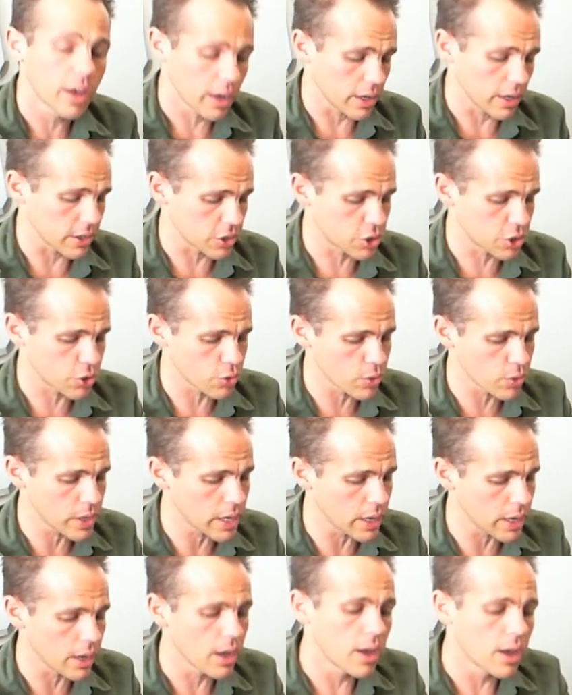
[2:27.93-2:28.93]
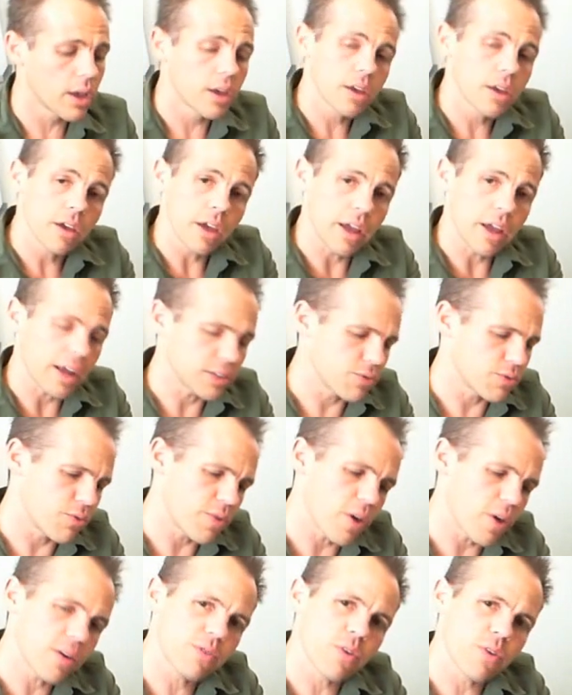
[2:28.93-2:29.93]
In a tree, it has
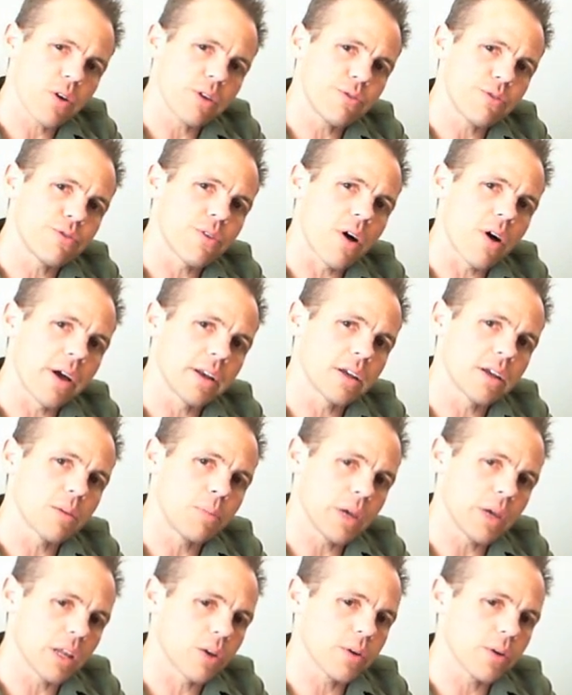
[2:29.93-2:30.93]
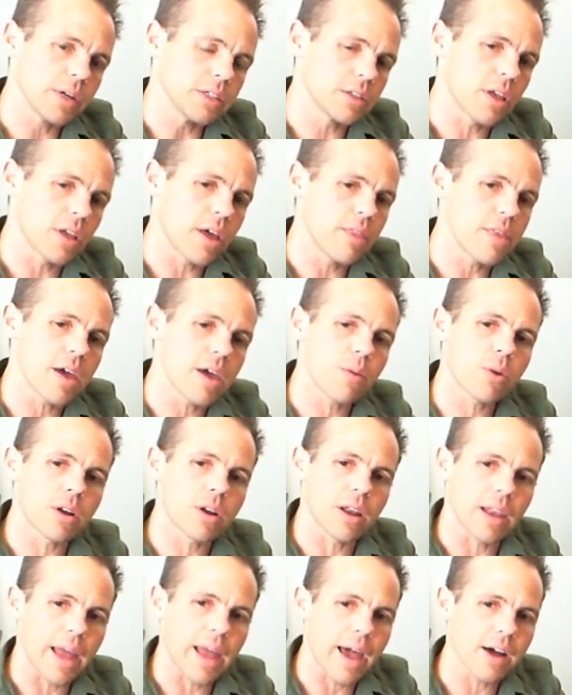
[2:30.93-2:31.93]
very, very fine capillaries, and they're what
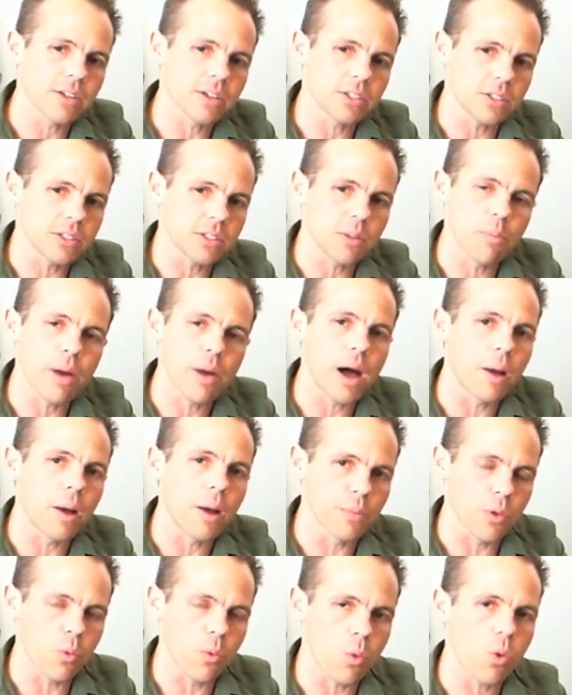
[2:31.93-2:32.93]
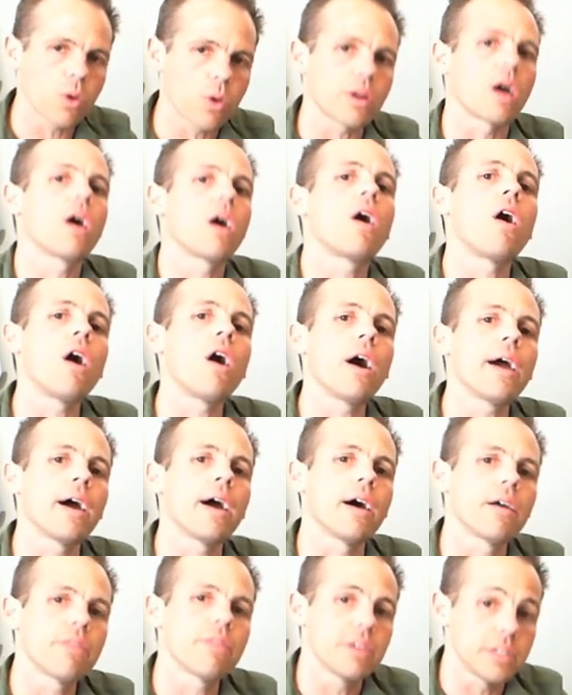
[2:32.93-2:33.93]
allows it to pump the water
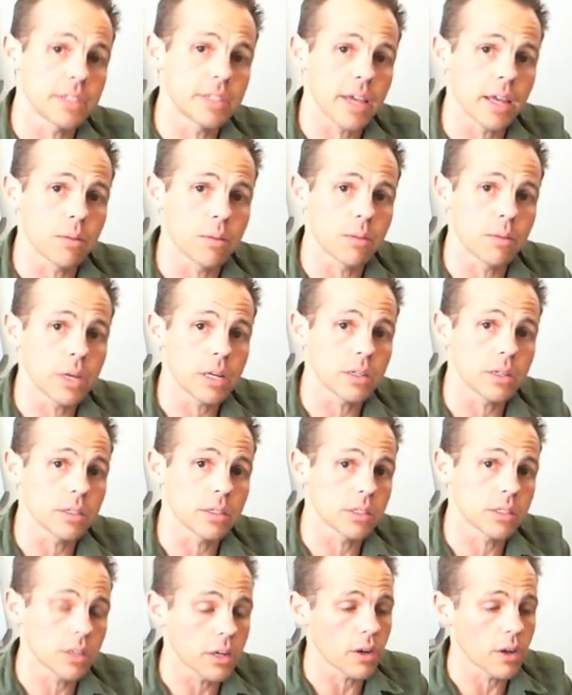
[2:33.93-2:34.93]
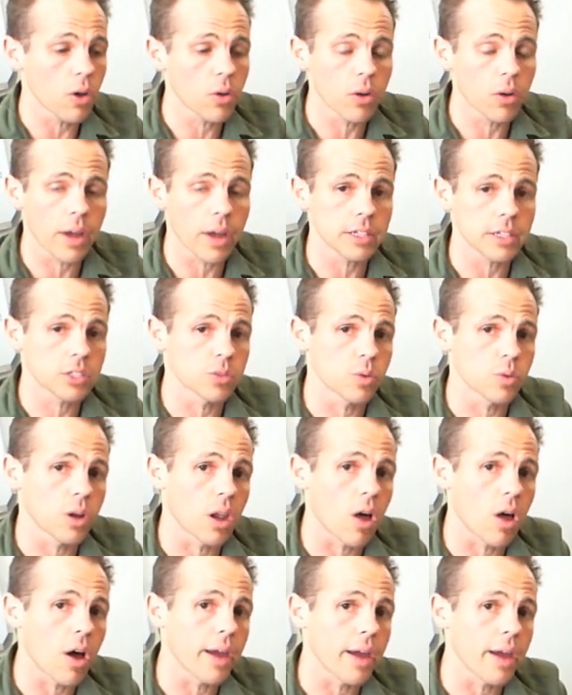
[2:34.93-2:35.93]
higher than 10 meters. It no longer has to
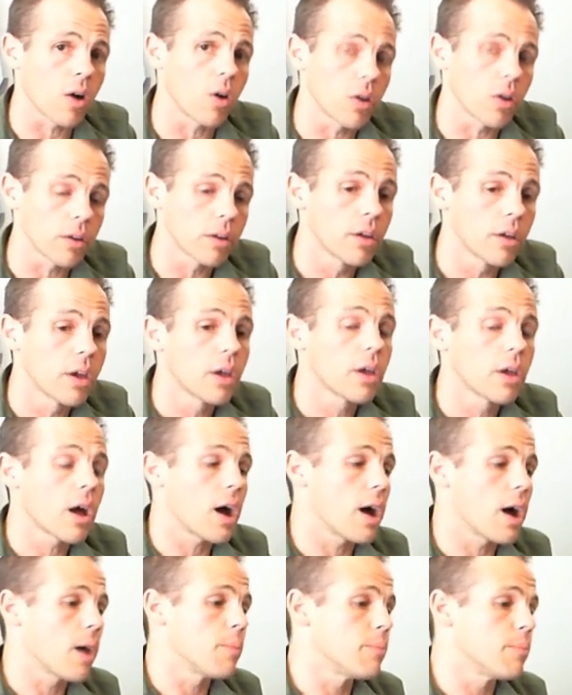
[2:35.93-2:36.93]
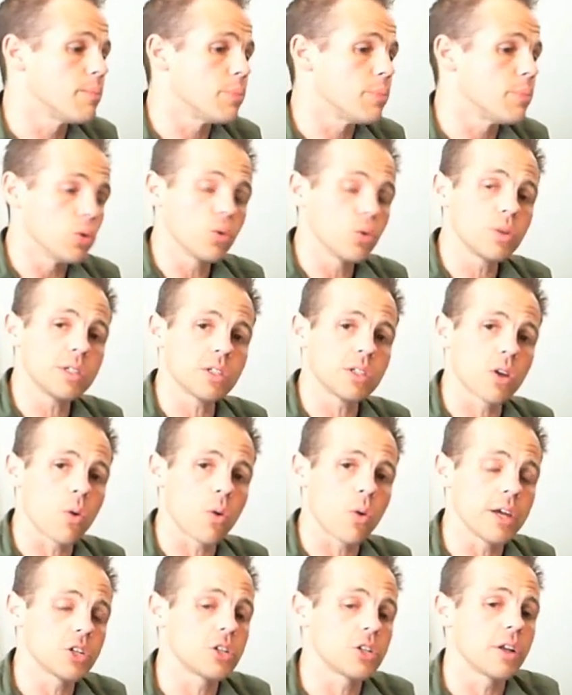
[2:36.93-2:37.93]
rely on um, Bernoulli's
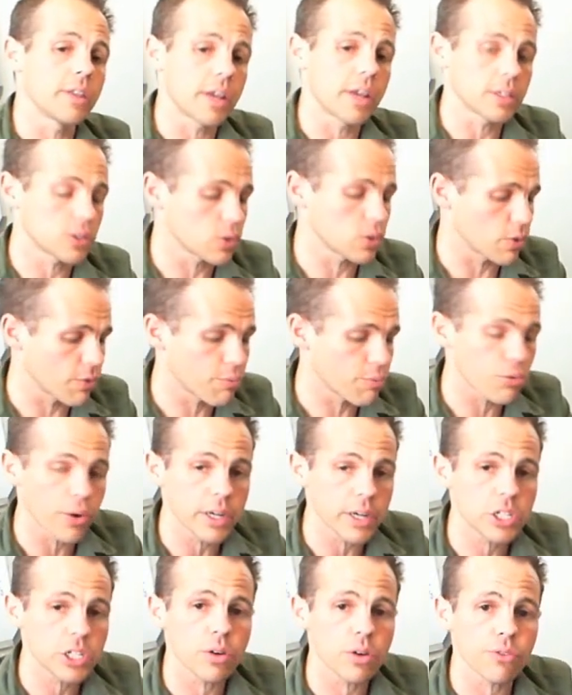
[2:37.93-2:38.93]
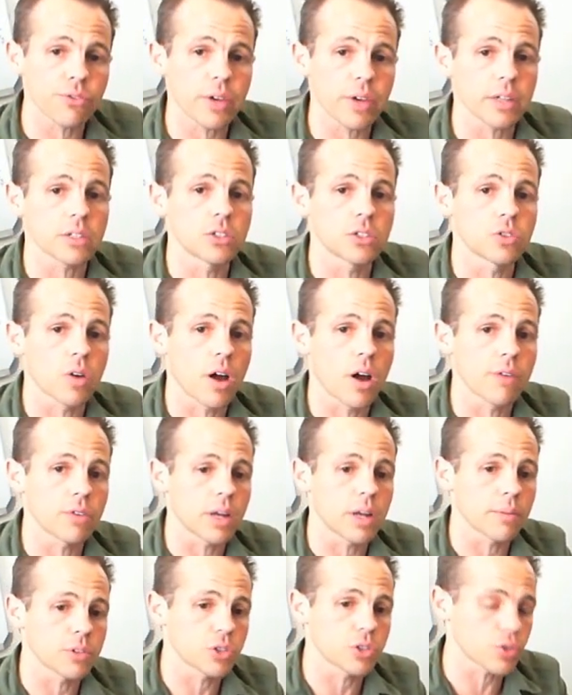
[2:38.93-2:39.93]
equation and that sort of pressure effect to drive it
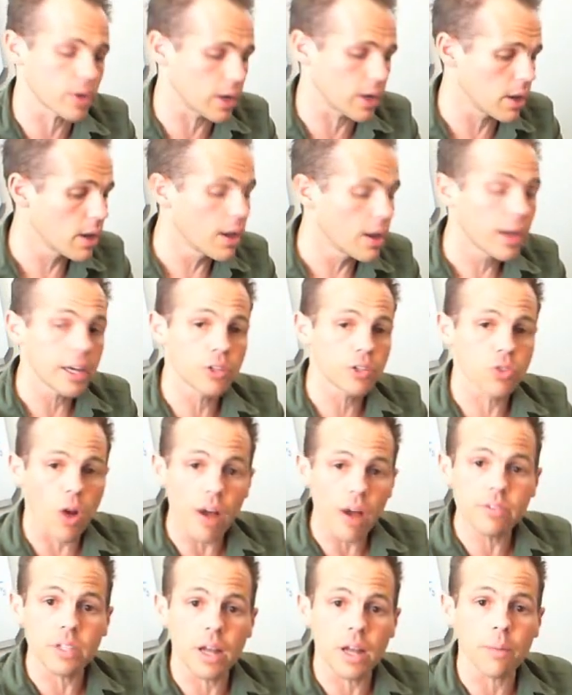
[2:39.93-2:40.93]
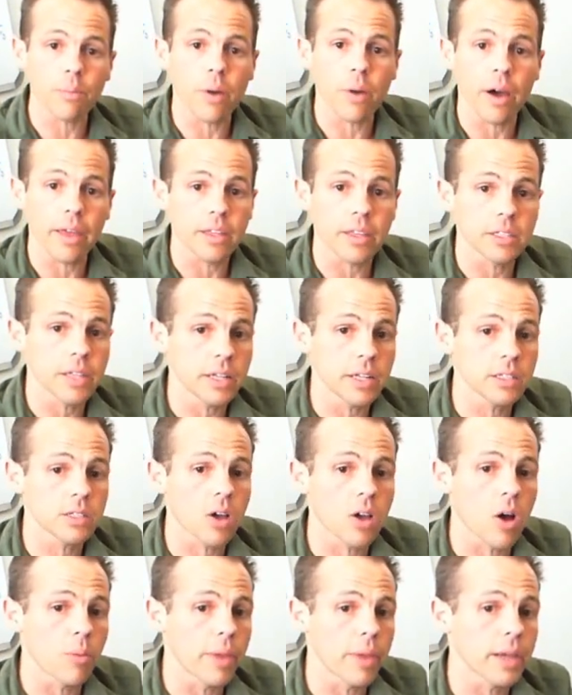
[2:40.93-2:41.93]
up the tree. It drives it up by the
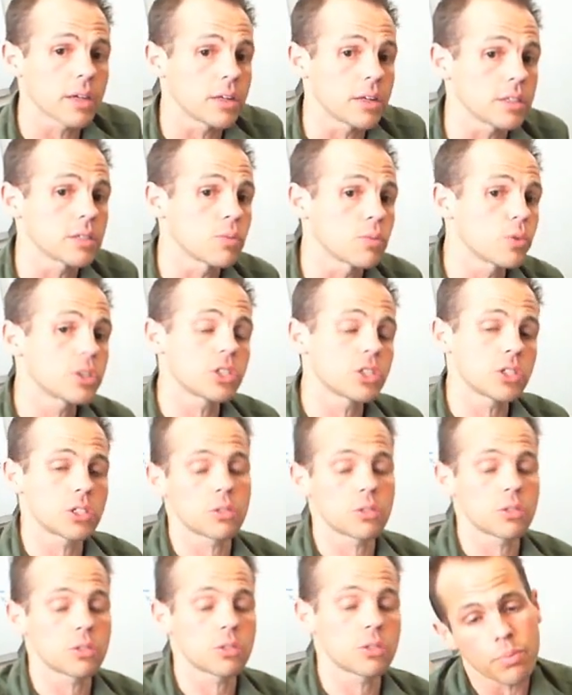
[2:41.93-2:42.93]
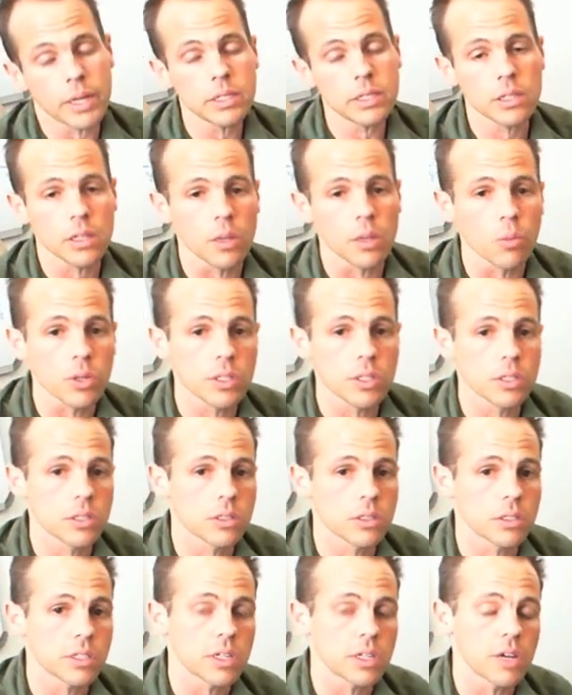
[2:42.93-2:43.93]
tensile mechanism, which is basically what
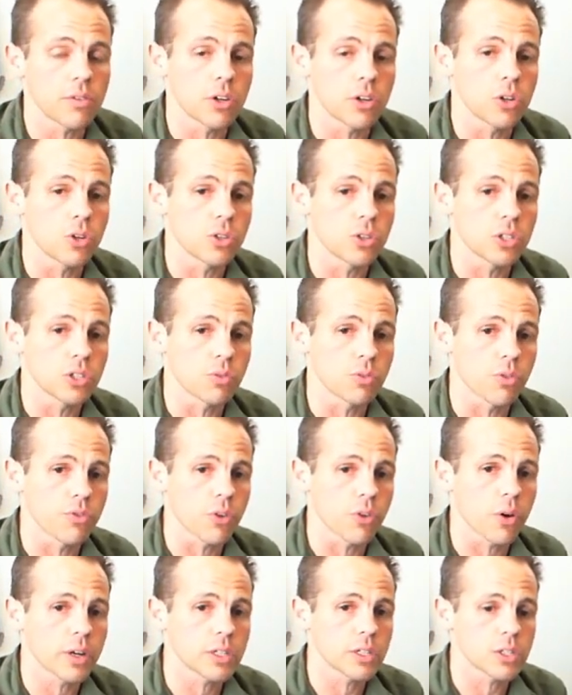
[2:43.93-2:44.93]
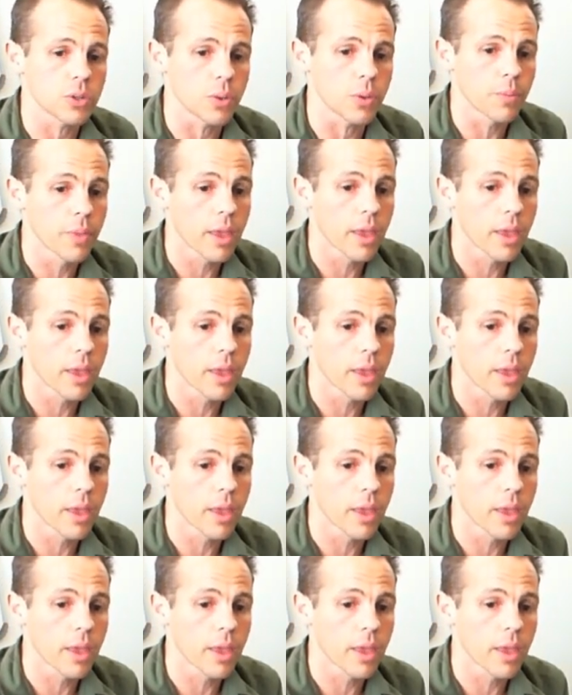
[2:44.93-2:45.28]
Stephen Hughes is referring to.